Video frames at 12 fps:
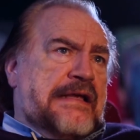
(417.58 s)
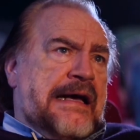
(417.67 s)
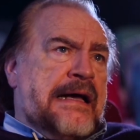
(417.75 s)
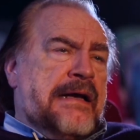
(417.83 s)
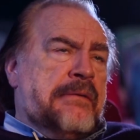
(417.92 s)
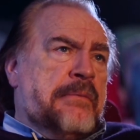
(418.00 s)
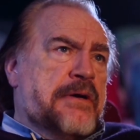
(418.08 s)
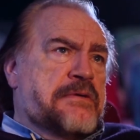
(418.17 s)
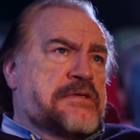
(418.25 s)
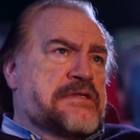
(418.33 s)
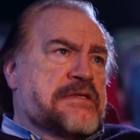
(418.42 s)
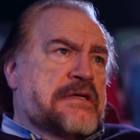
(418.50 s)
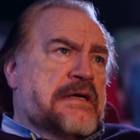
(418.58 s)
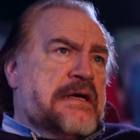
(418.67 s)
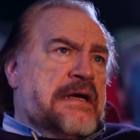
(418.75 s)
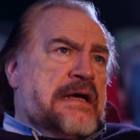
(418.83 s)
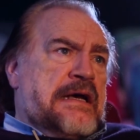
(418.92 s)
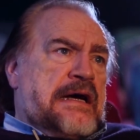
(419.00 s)
cat and mouse,
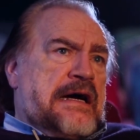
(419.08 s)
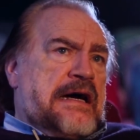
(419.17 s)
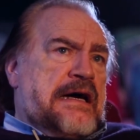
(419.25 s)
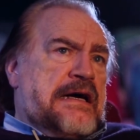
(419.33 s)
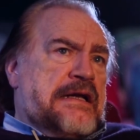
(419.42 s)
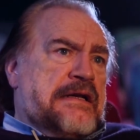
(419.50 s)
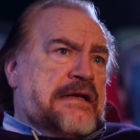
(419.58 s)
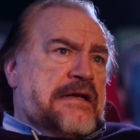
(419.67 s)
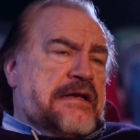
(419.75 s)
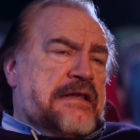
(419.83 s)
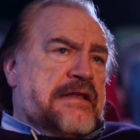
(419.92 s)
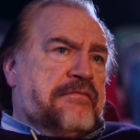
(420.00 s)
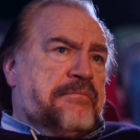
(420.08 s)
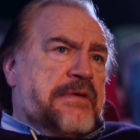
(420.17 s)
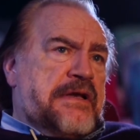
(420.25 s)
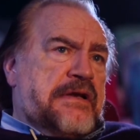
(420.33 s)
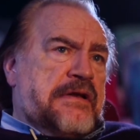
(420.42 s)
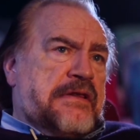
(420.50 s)
and they've
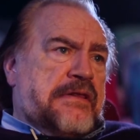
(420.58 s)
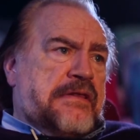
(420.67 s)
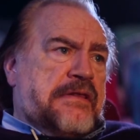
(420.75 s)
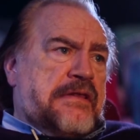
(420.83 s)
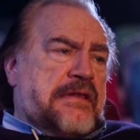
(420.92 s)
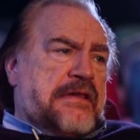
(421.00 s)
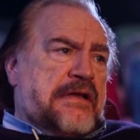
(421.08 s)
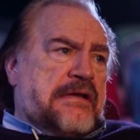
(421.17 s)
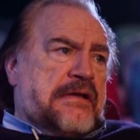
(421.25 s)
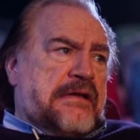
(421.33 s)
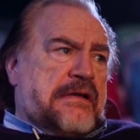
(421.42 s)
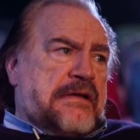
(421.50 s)
been that